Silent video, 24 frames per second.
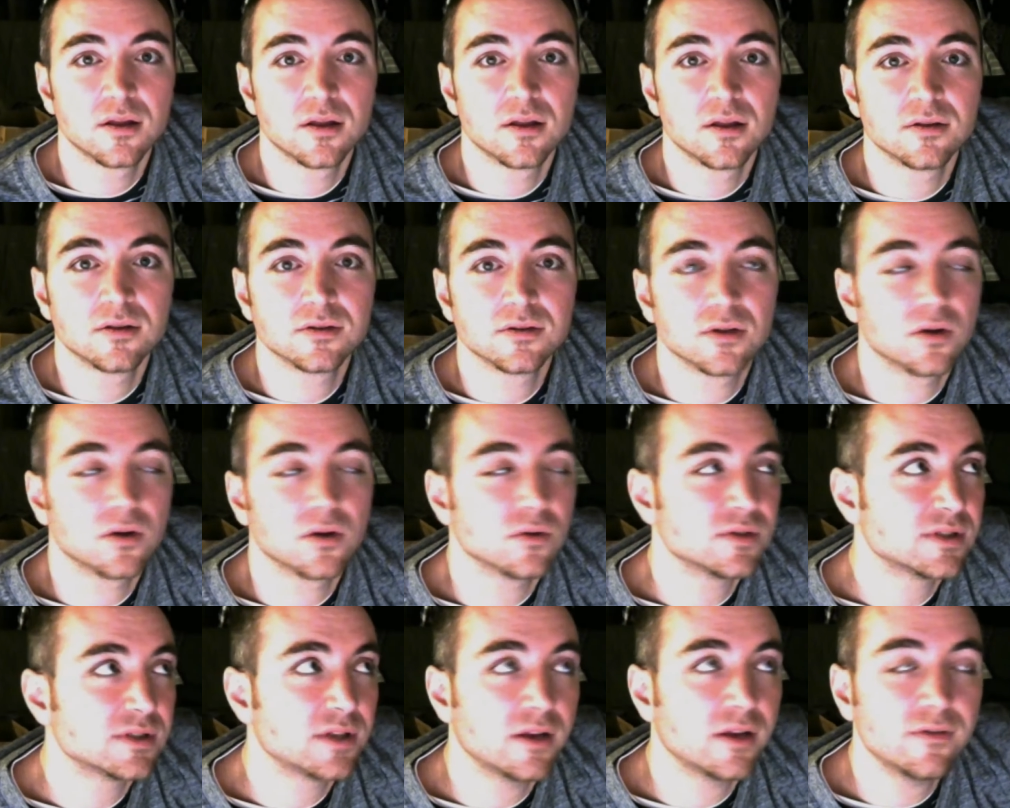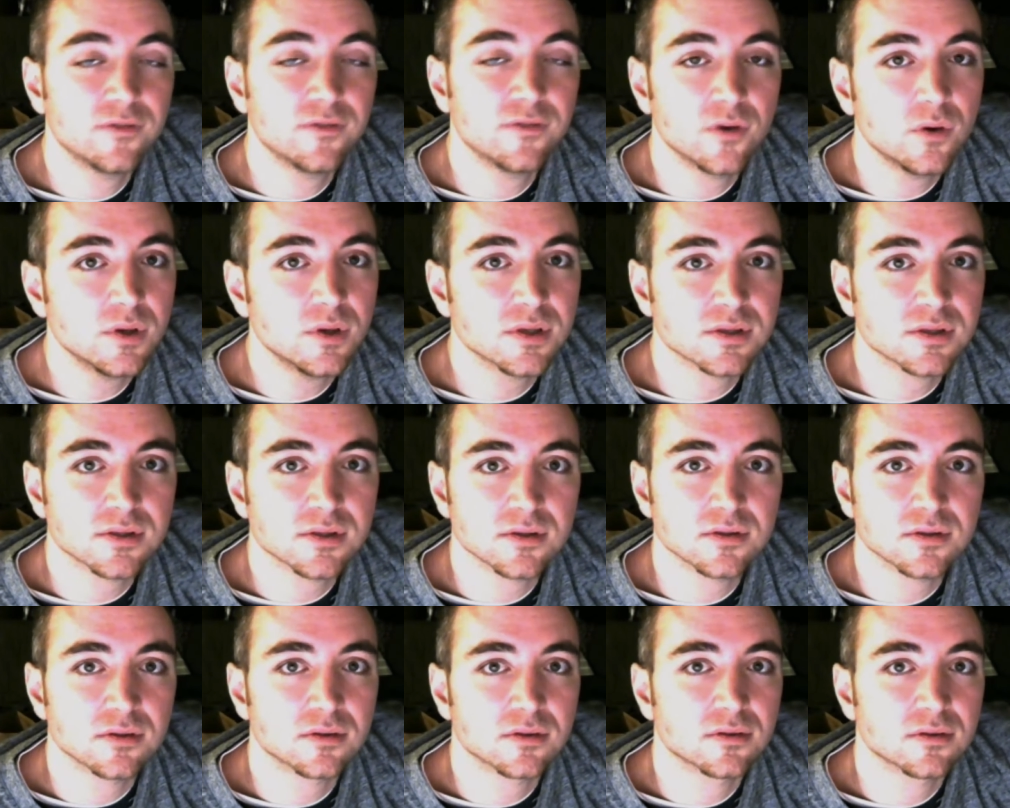So stay
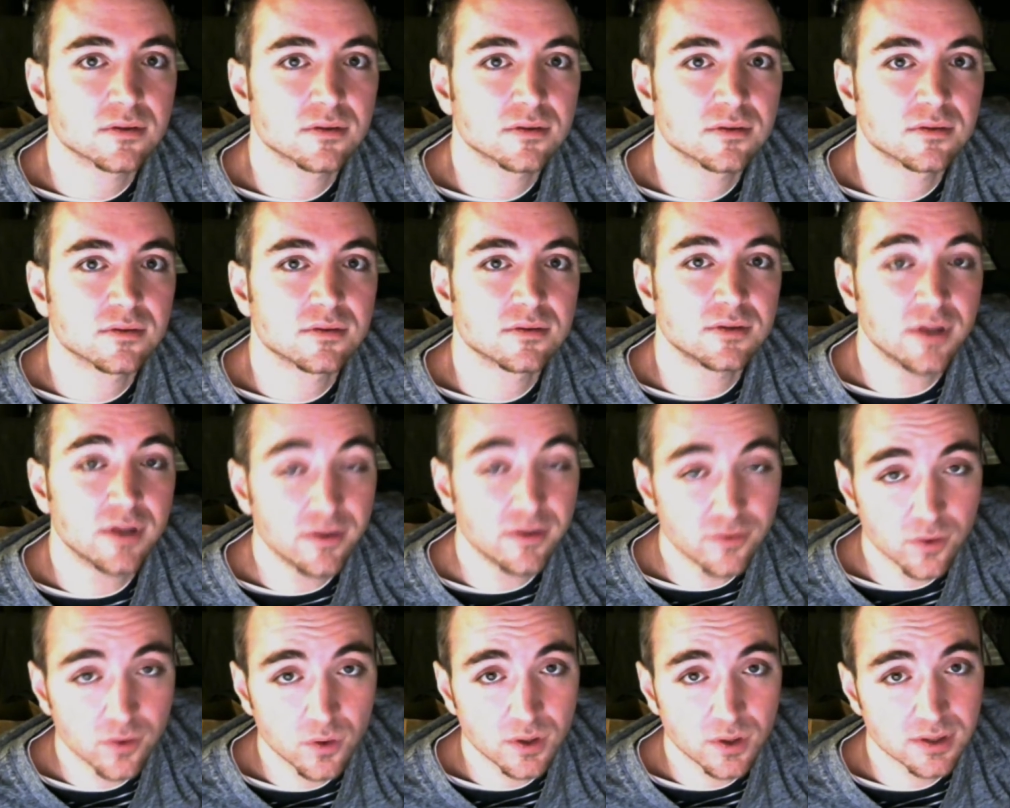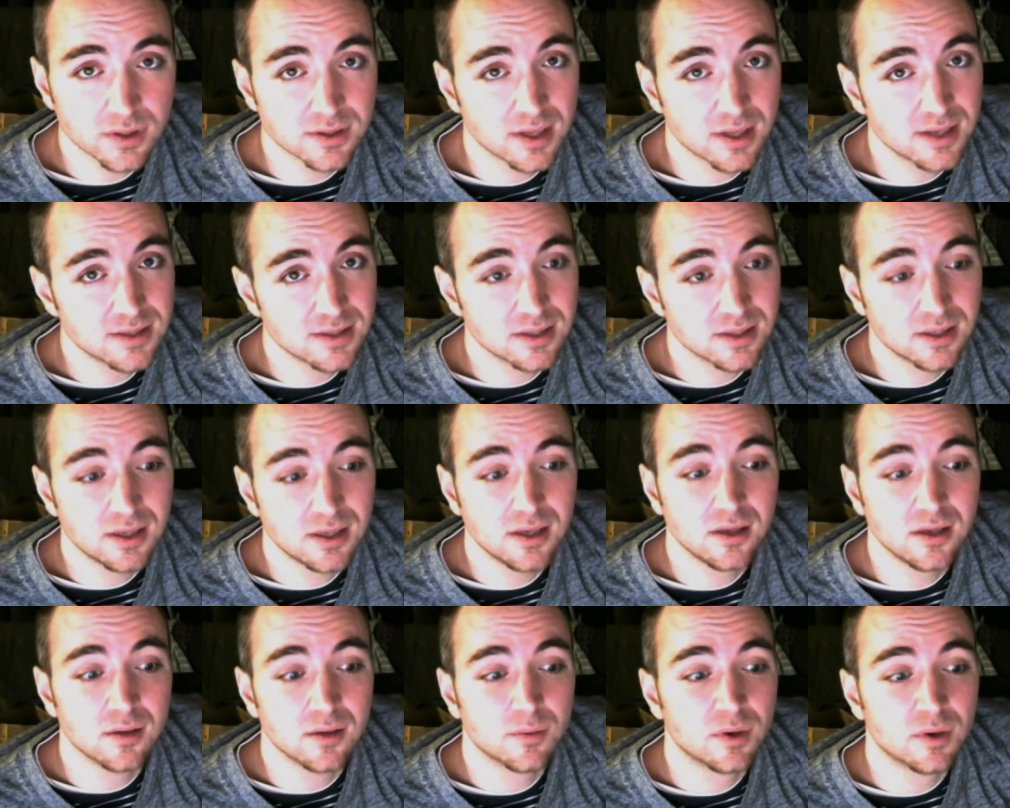focused. Stay focused. That's the
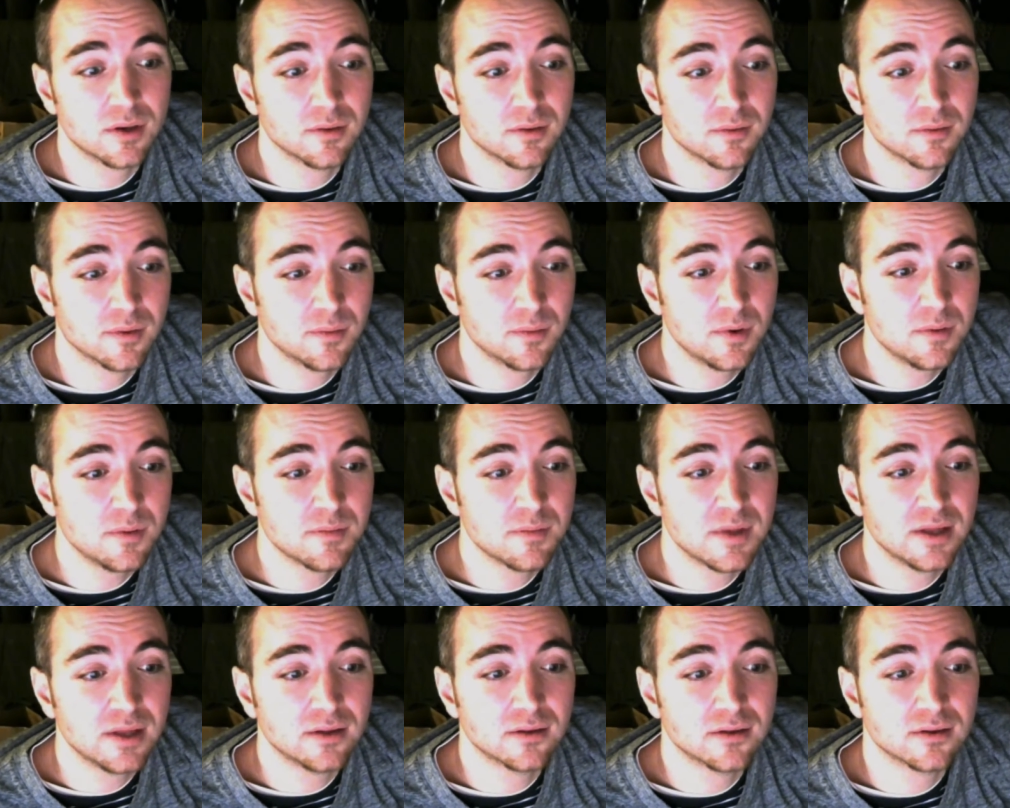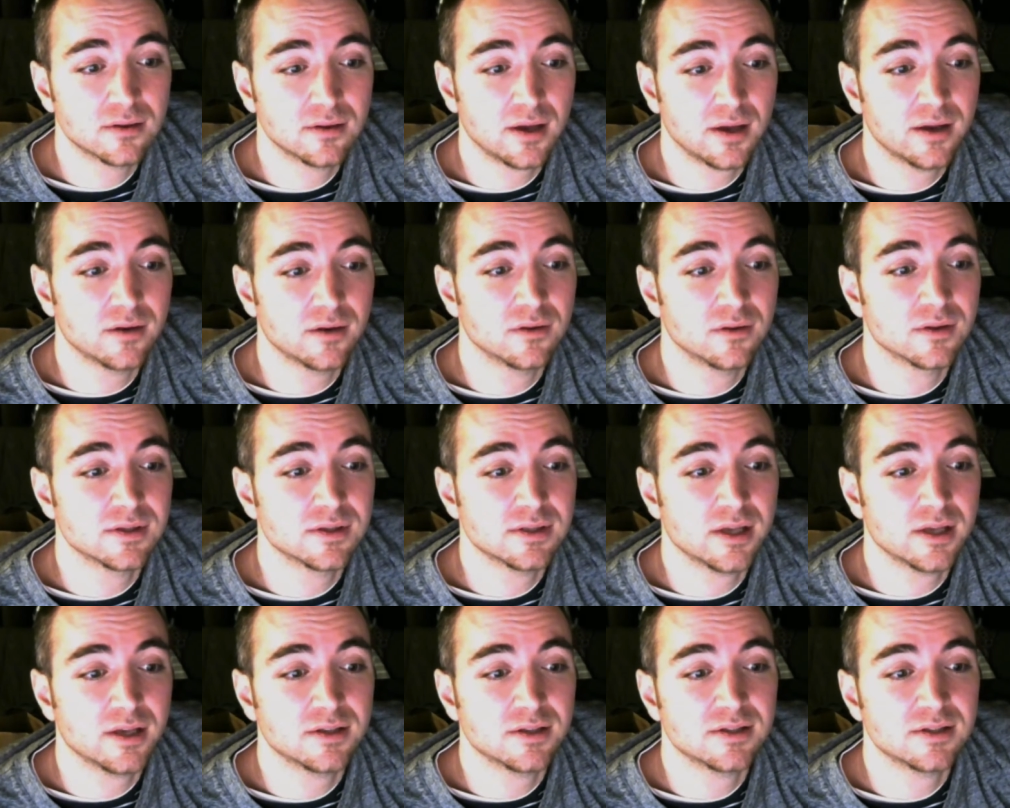key. I'm gonna title this
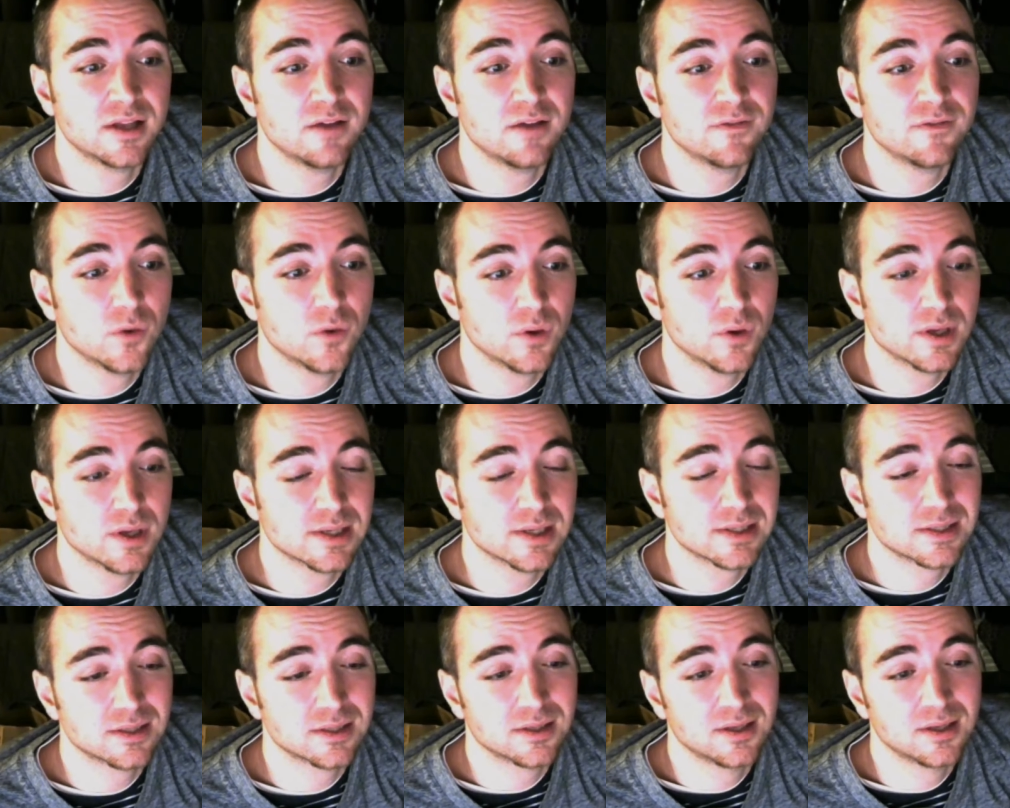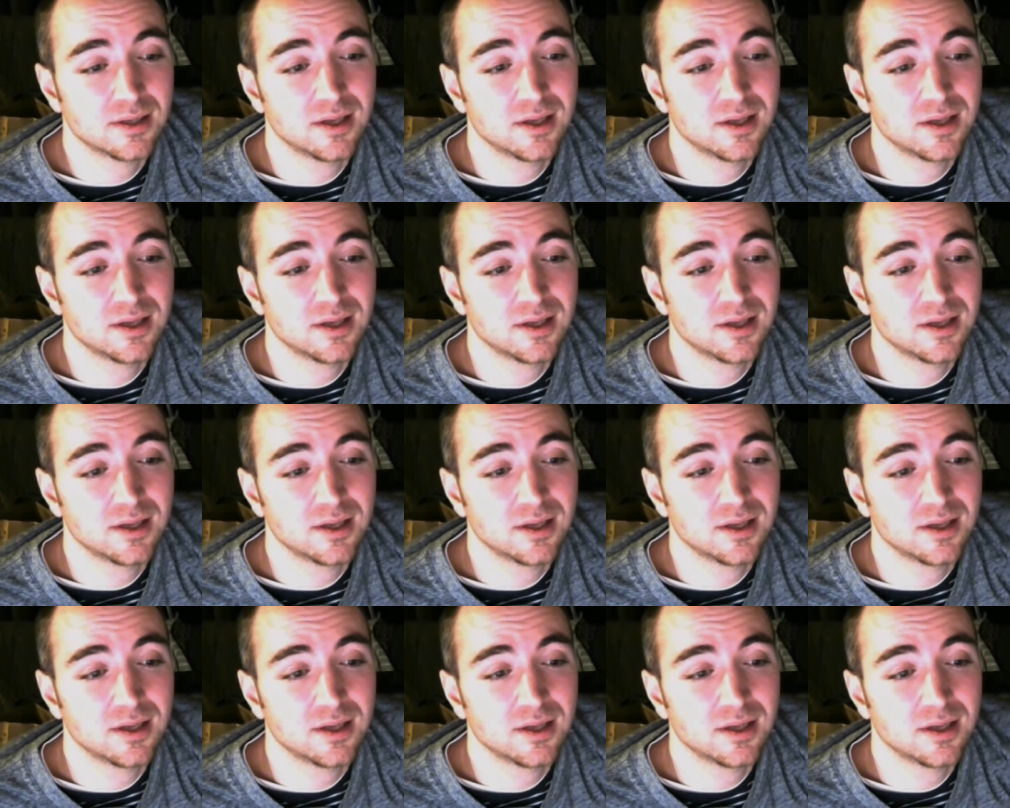like "Stay Focused."